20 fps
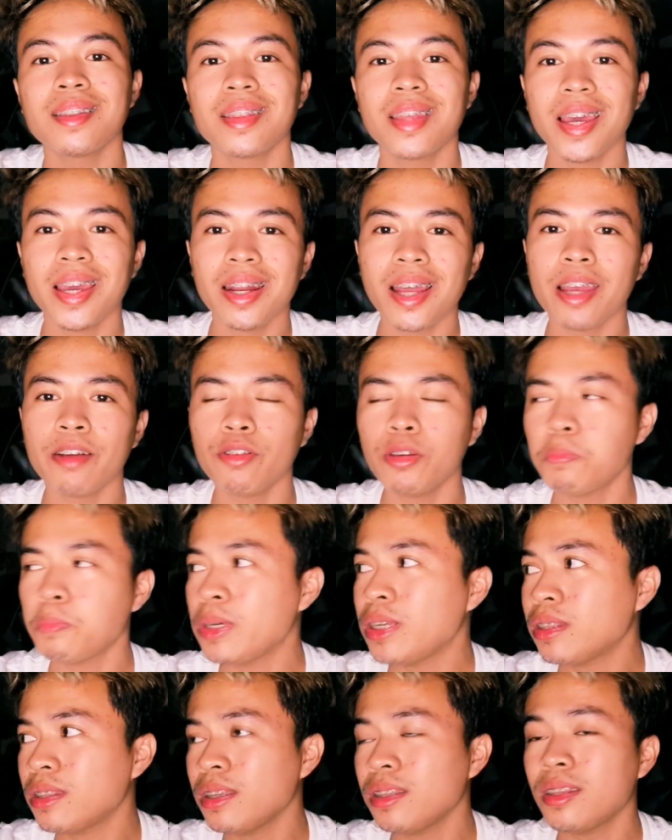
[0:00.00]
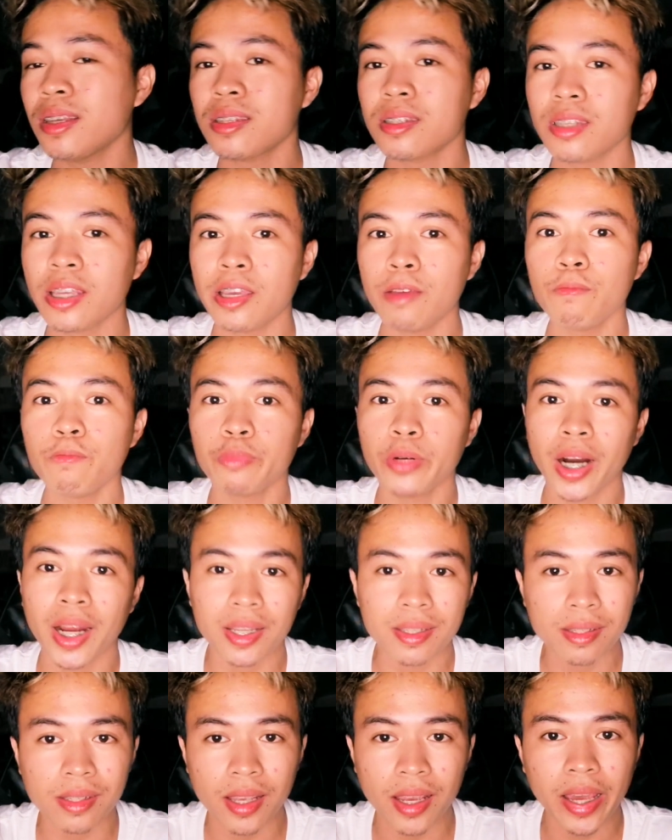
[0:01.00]
Then I repeated the same
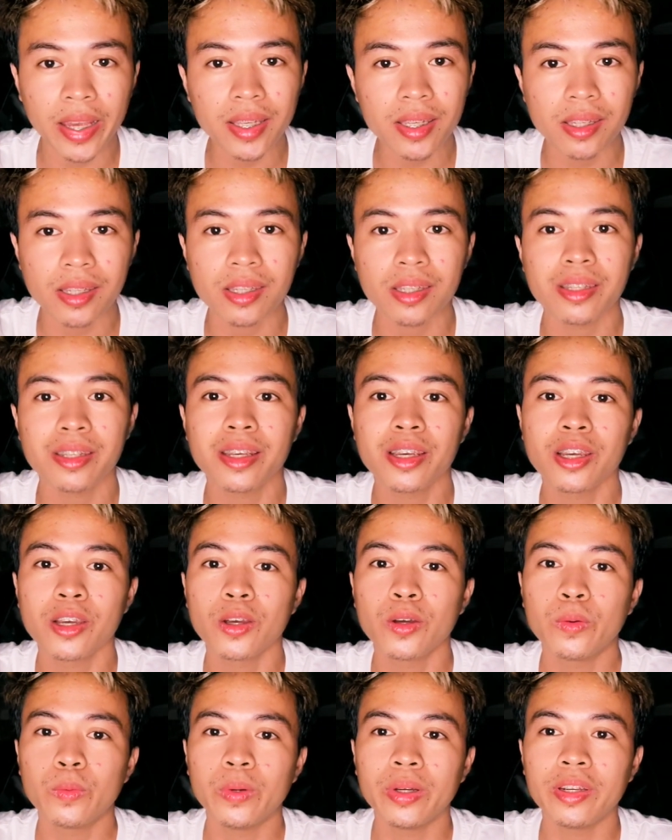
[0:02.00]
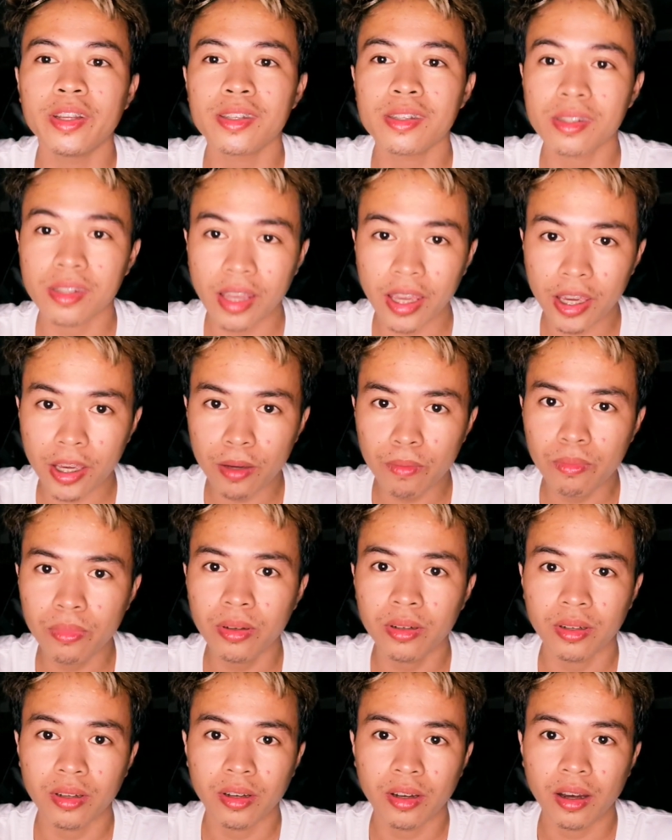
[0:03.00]
process with the
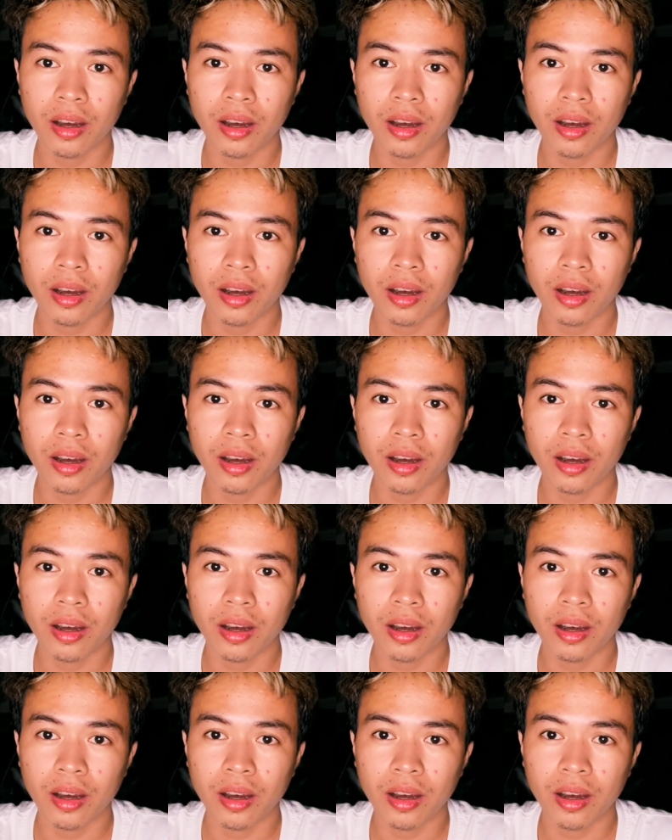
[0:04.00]
same